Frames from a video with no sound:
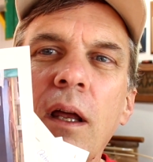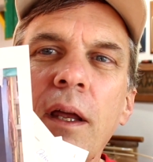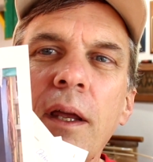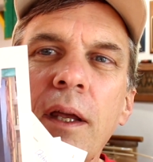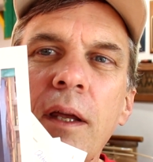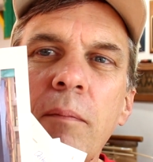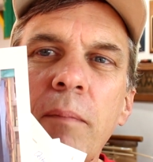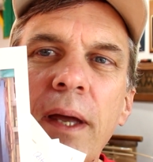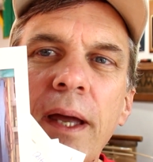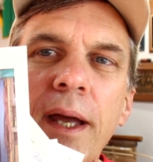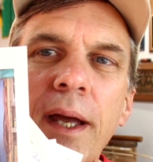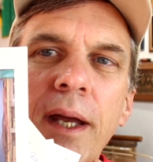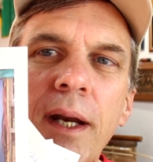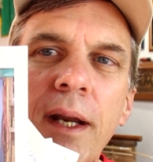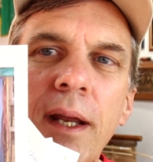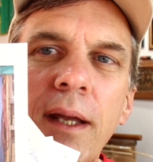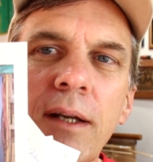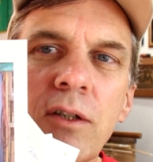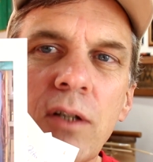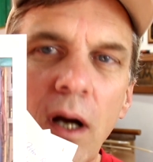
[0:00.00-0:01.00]
He
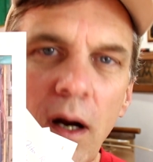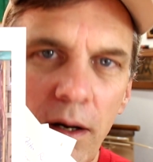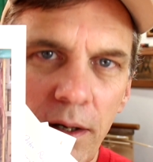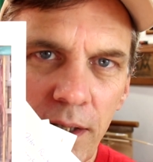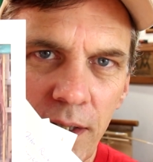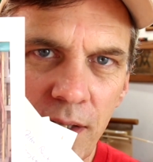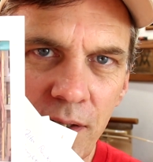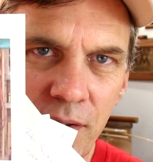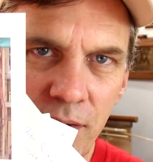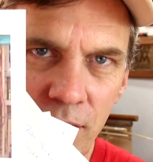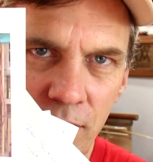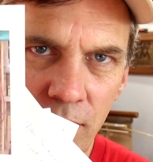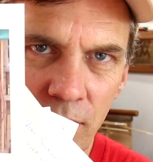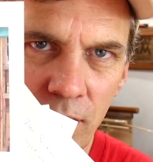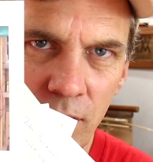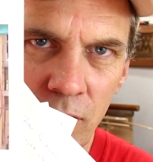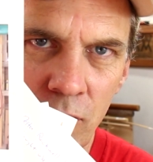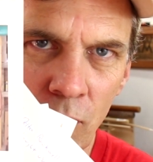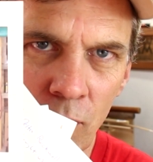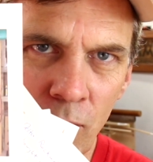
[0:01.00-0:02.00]
made TARDIS
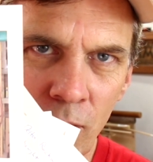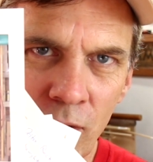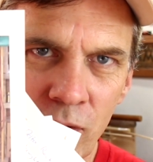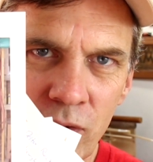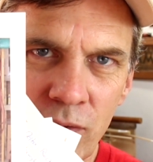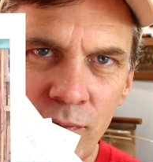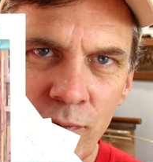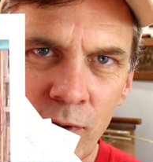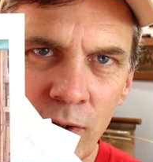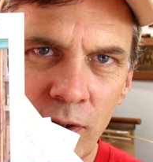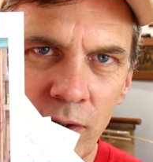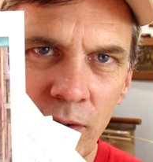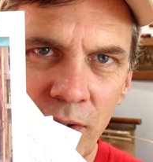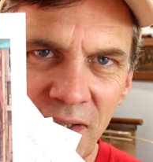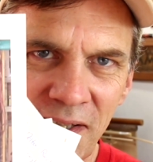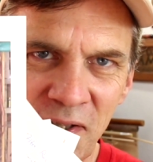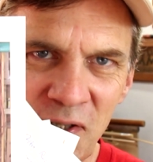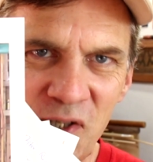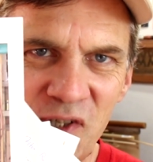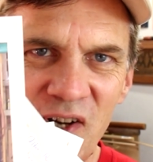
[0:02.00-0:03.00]
doors for
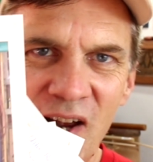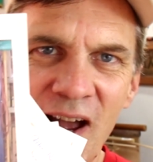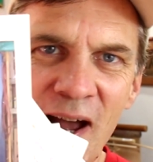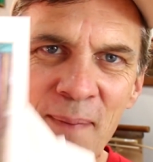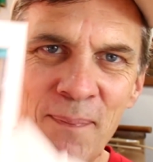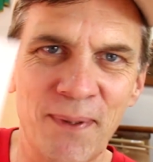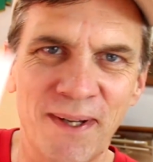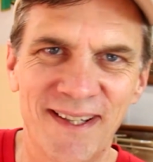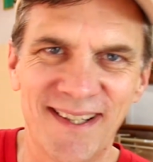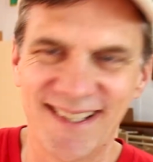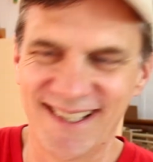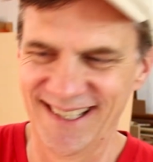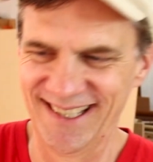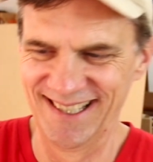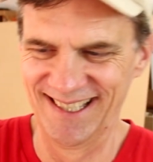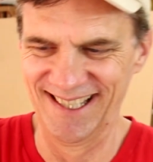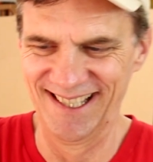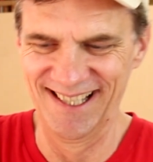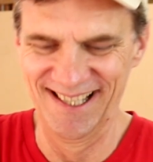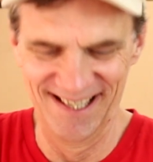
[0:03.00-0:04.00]
his shop.
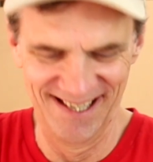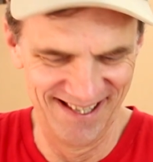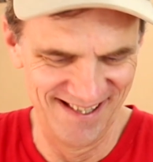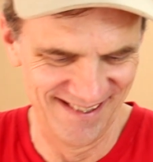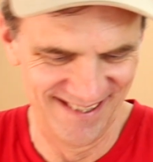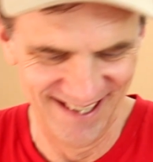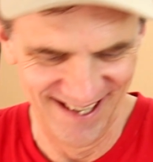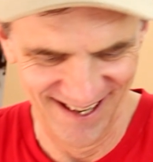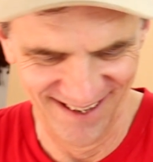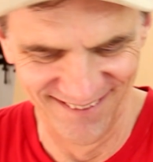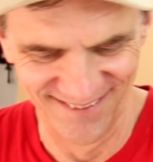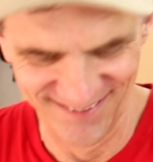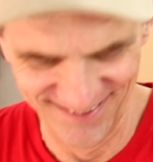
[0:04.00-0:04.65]
That